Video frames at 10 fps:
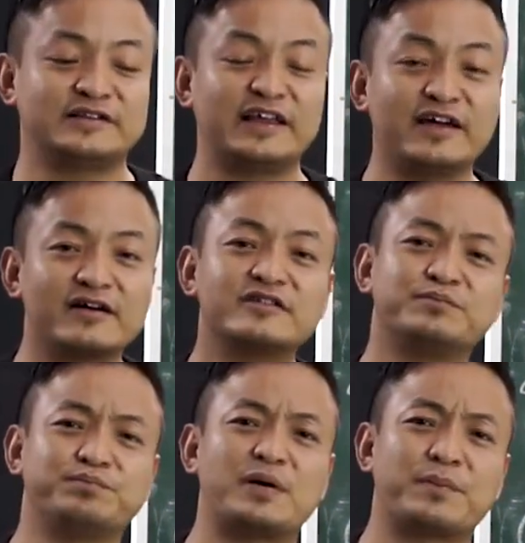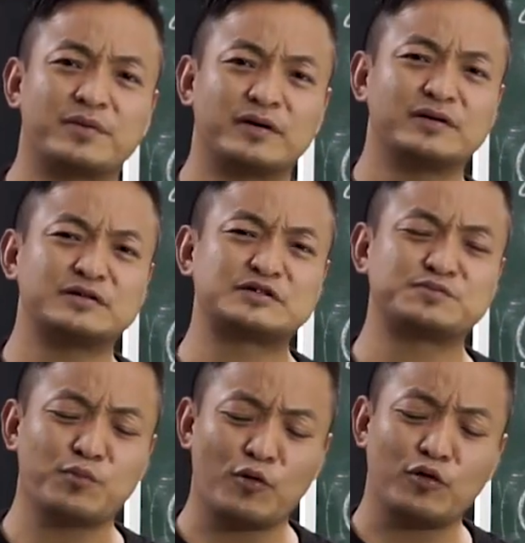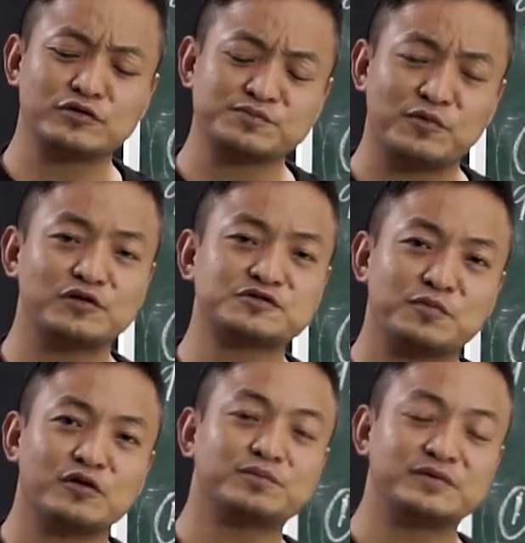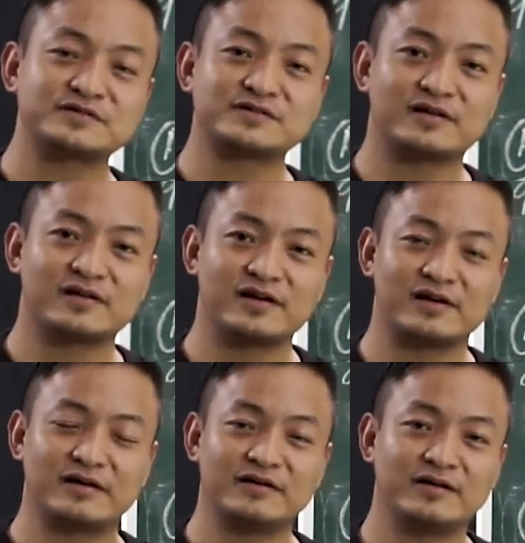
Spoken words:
tear the paper in a small, small, small piece. Clear?